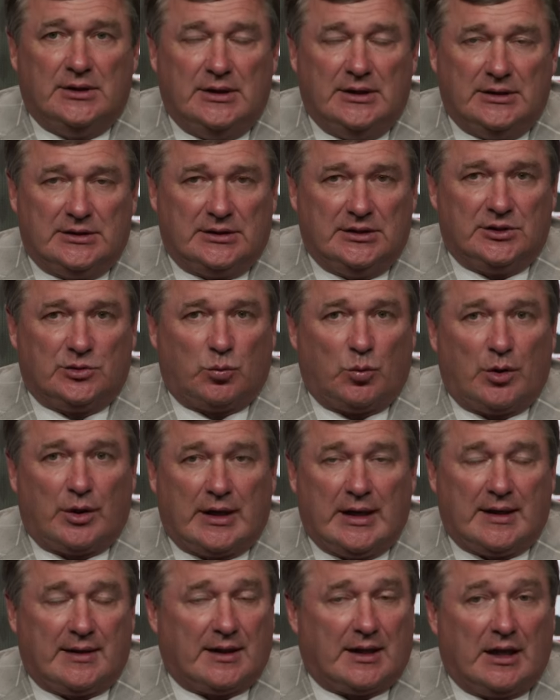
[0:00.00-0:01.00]
is his work
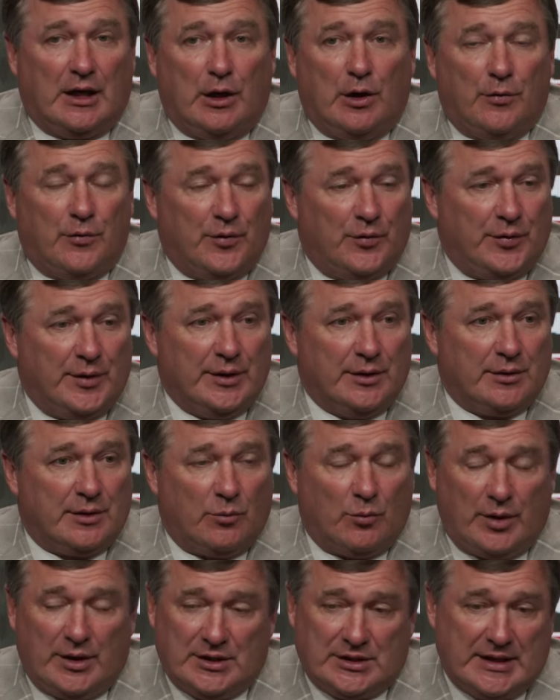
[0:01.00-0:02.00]
ethic off the field
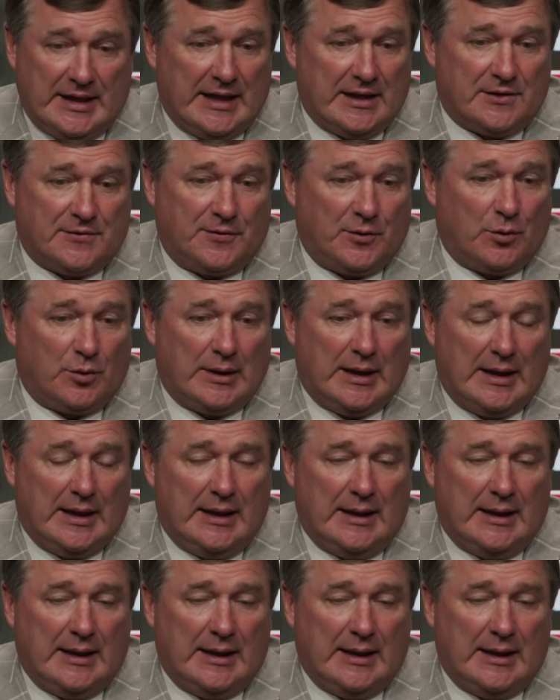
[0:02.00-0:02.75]
and what he stands for.